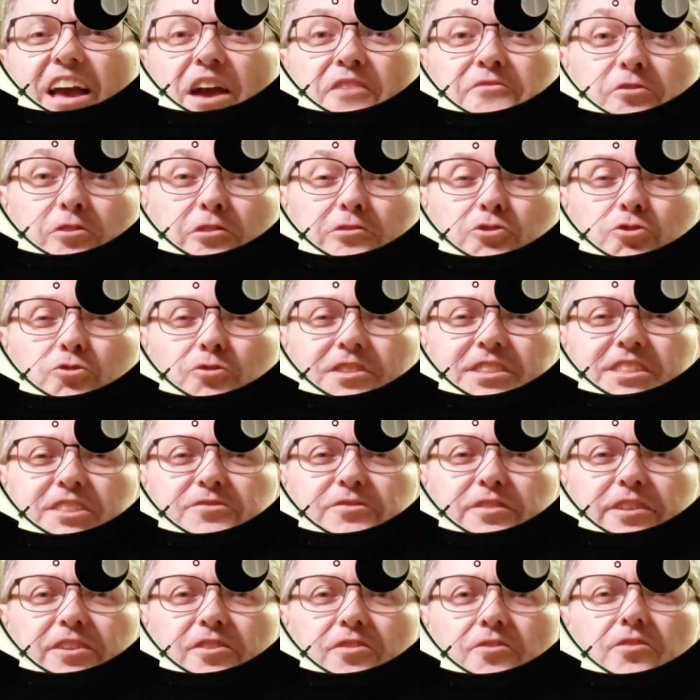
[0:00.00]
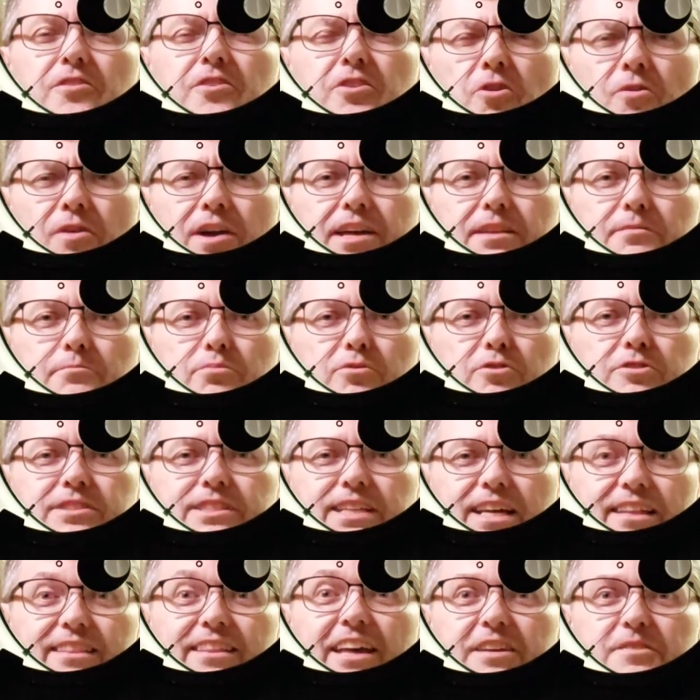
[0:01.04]
If you're enjoying this video, go ahead and push
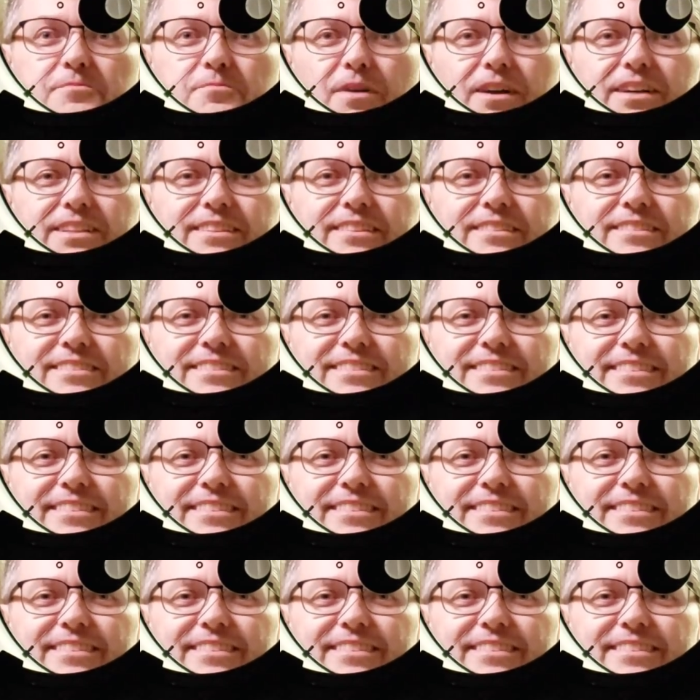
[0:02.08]
that like button.